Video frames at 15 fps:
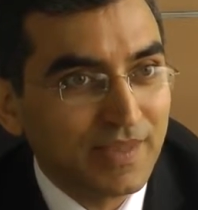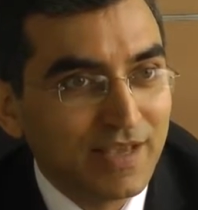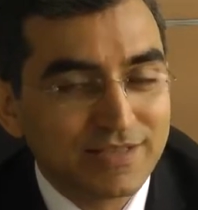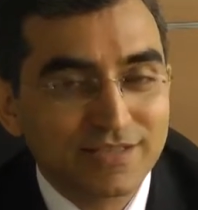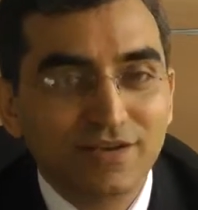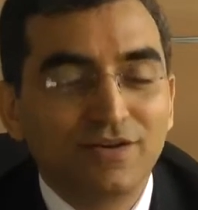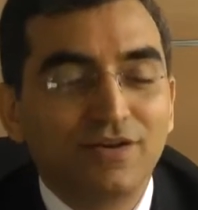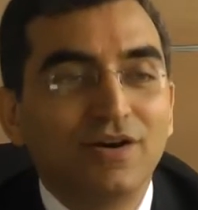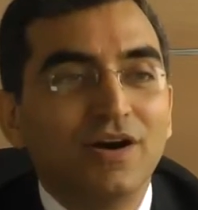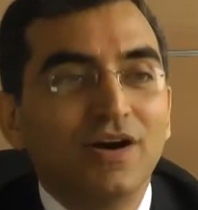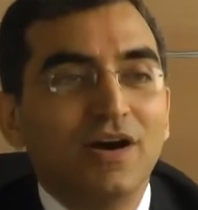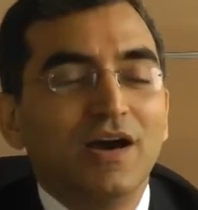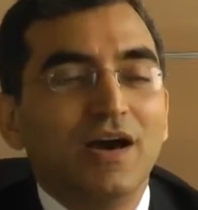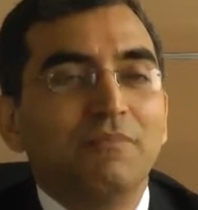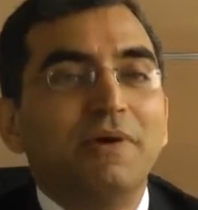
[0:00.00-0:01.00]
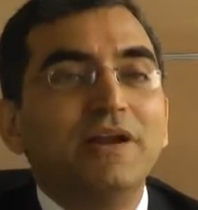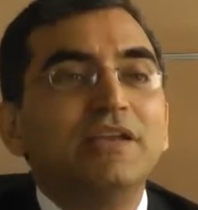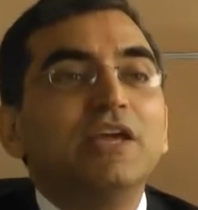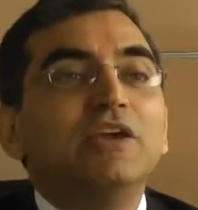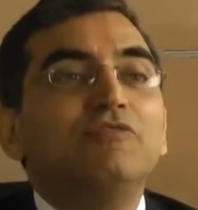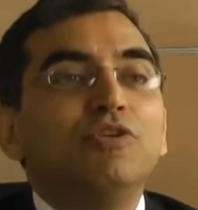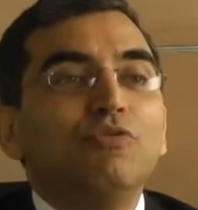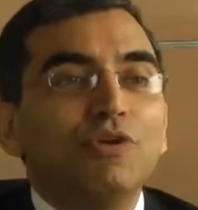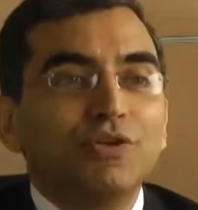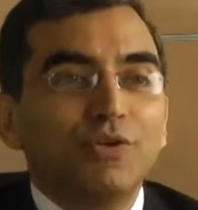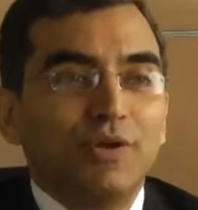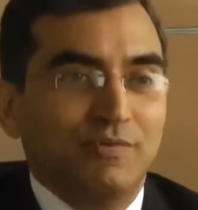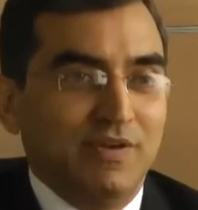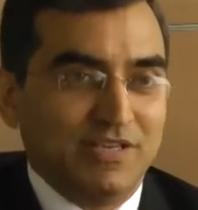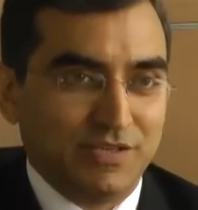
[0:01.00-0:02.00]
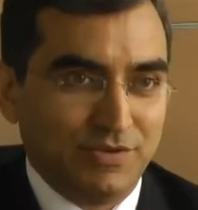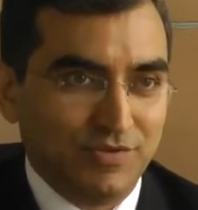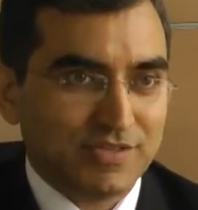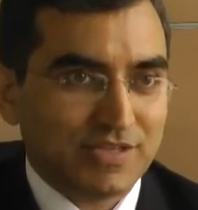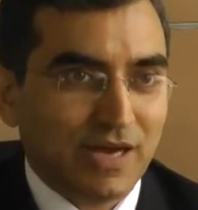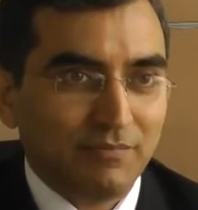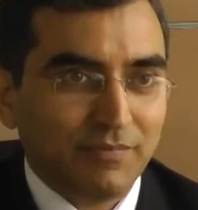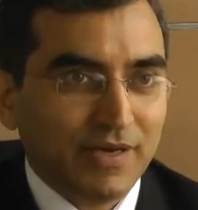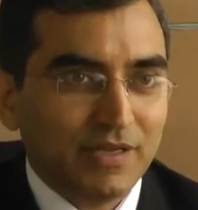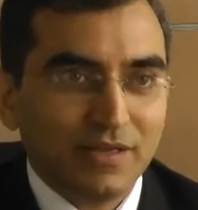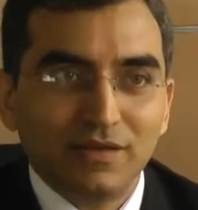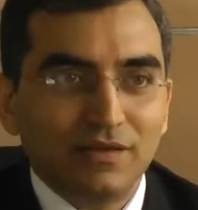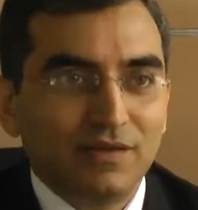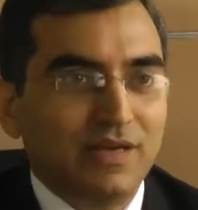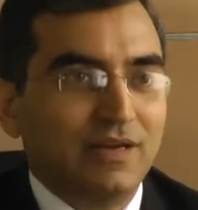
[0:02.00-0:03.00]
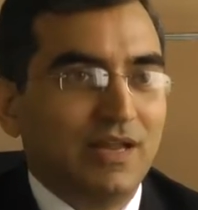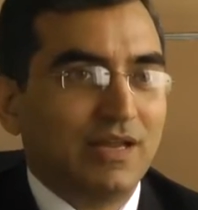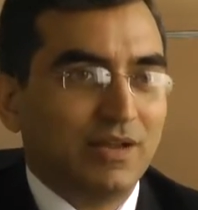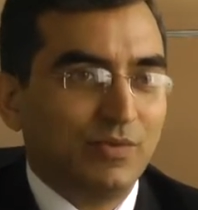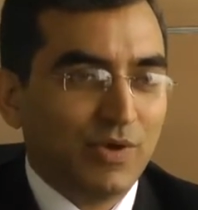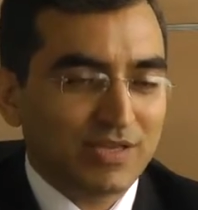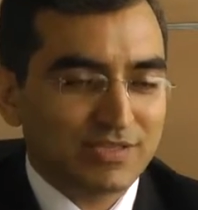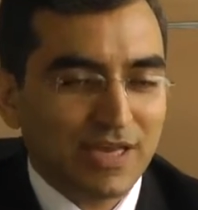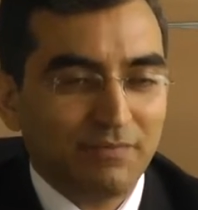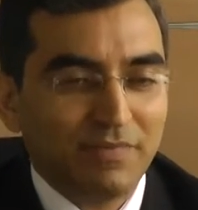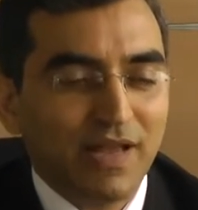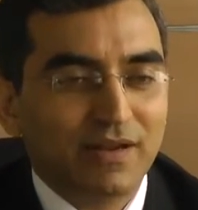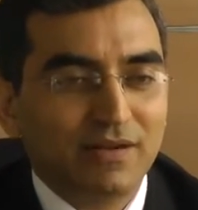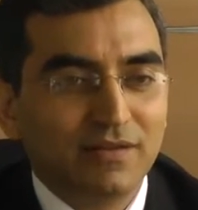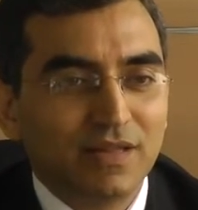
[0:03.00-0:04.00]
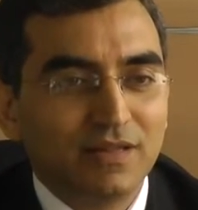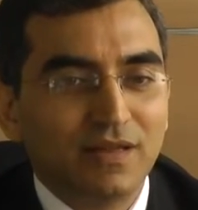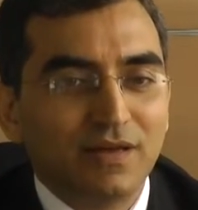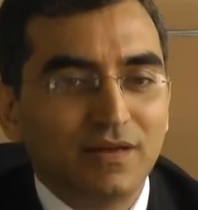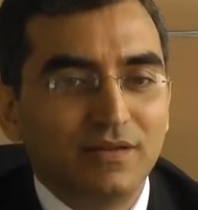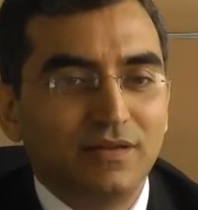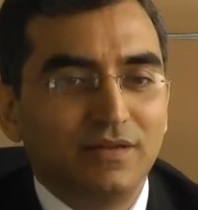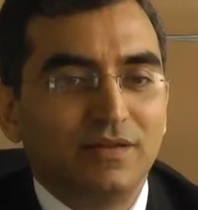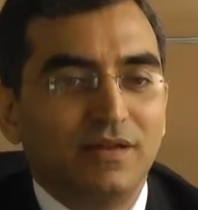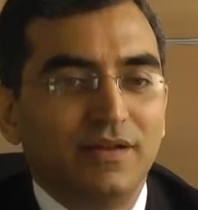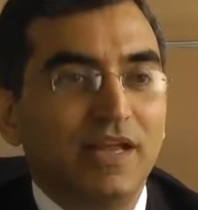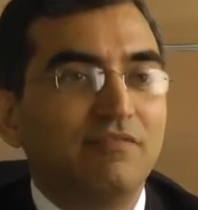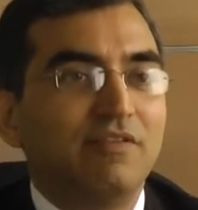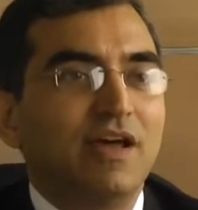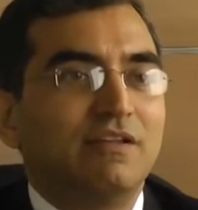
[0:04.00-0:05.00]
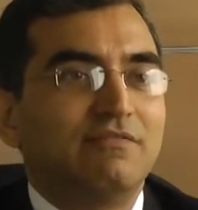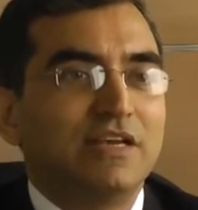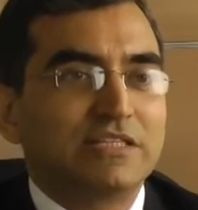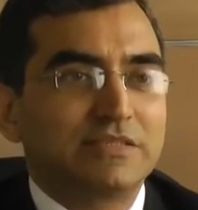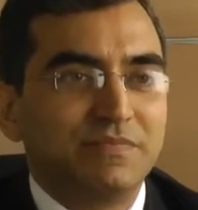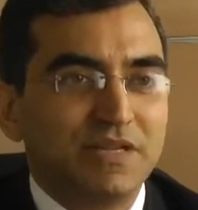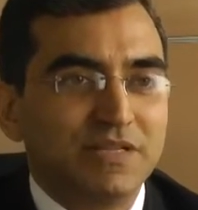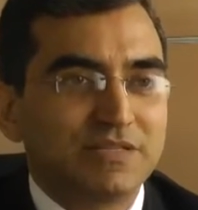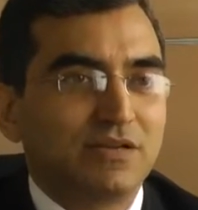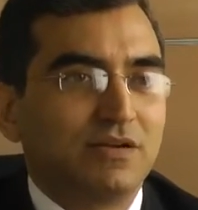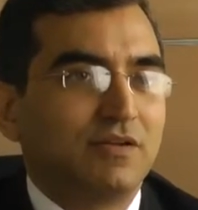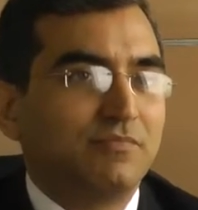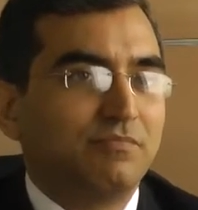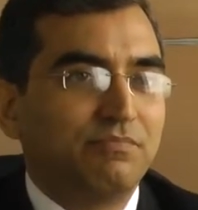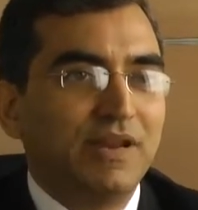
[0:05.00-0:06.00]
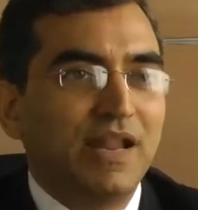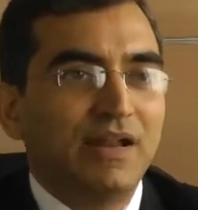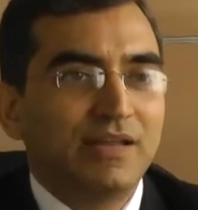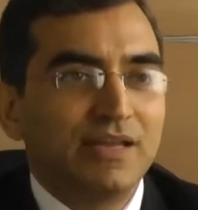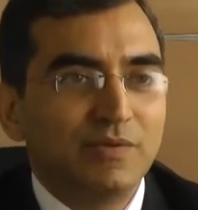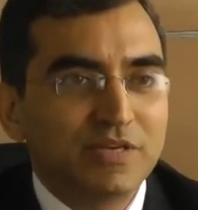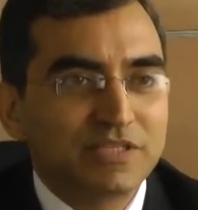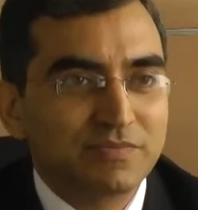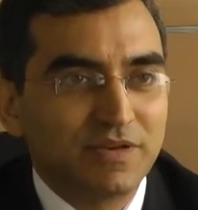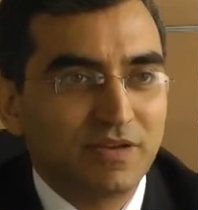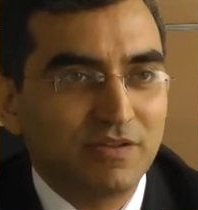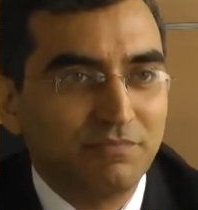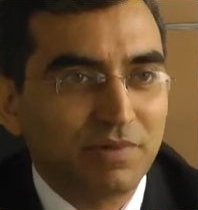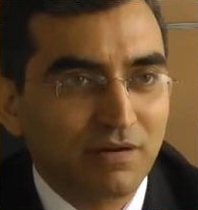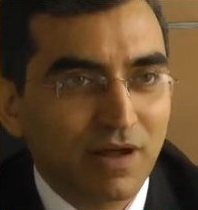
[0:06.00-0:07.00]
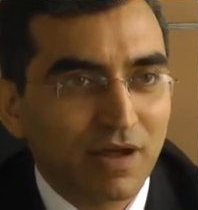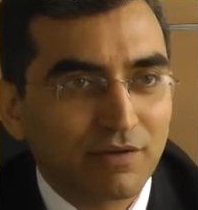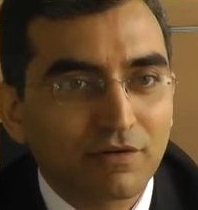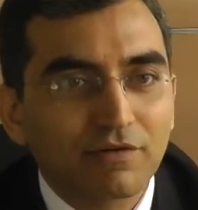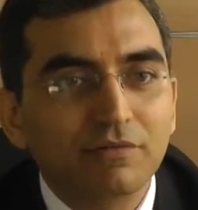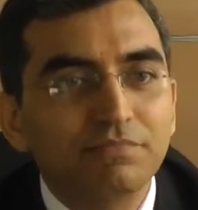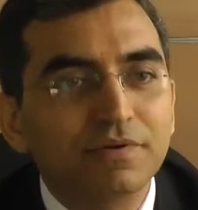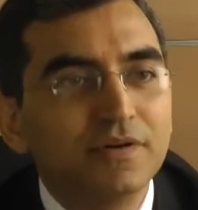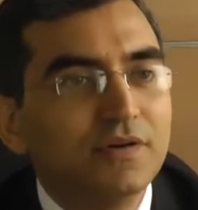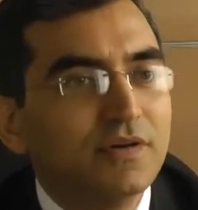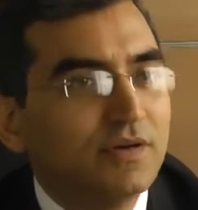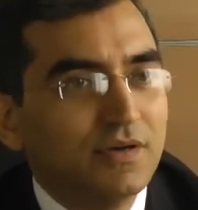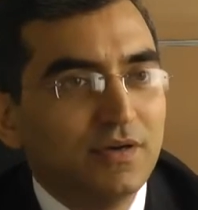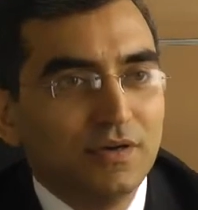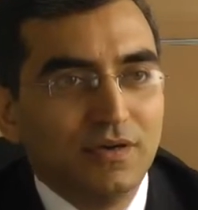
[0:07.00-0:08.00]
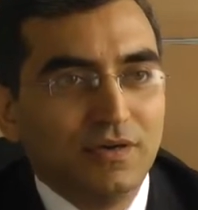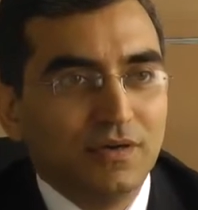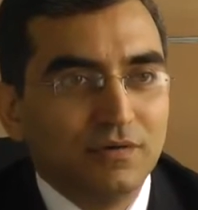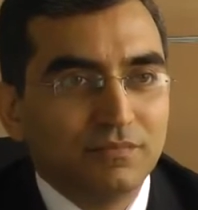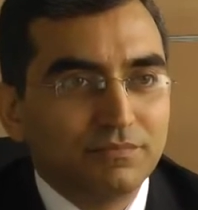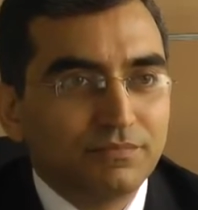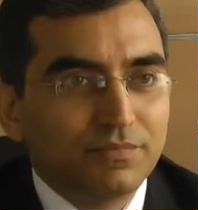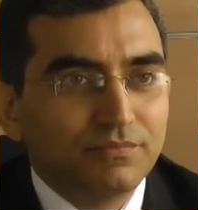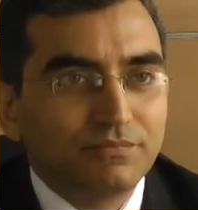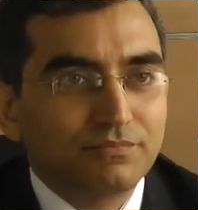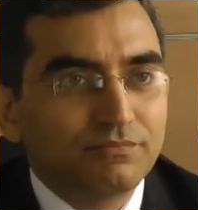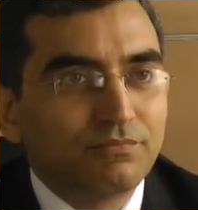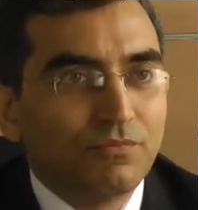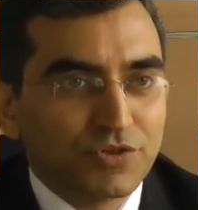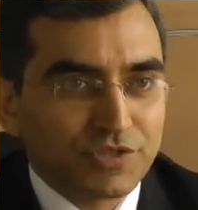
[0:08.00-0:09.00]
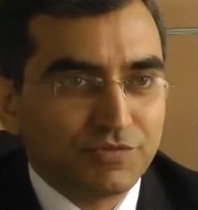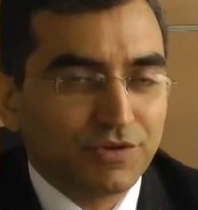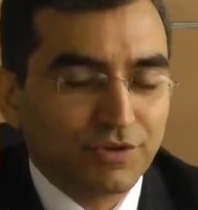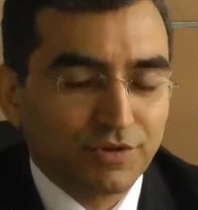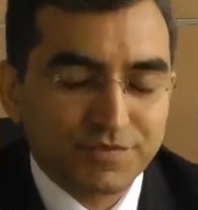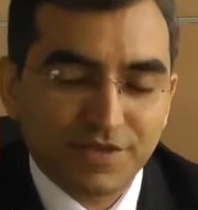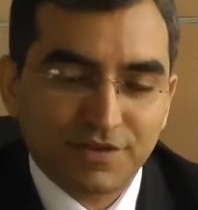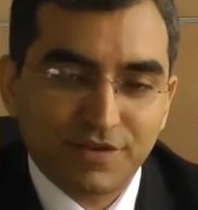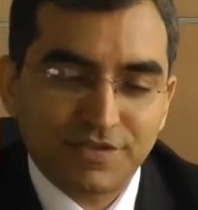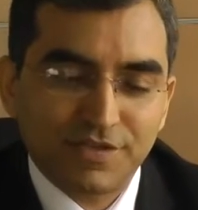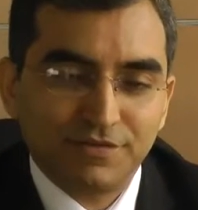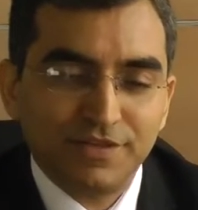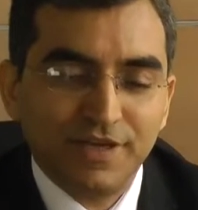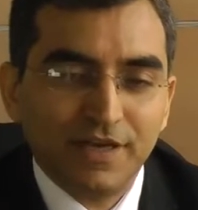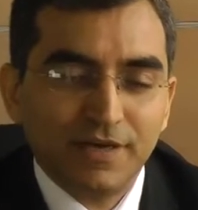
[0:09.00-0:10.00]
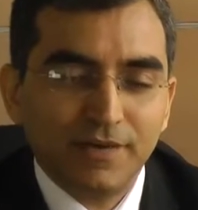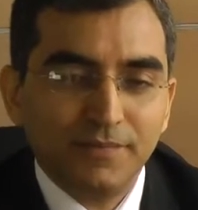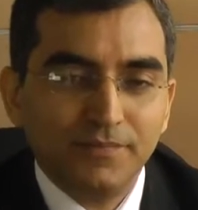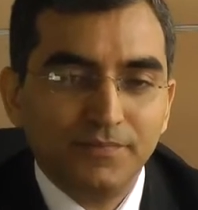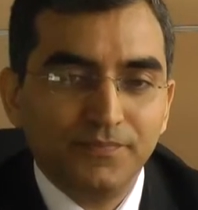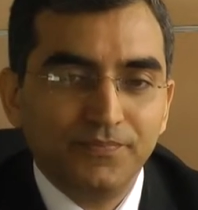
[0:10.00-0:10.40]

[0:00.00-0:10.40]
So, but if you were to invest into this company, and I give one example like the Nebula investments or Pilani investment of the Birla Group, most of the groups across out there,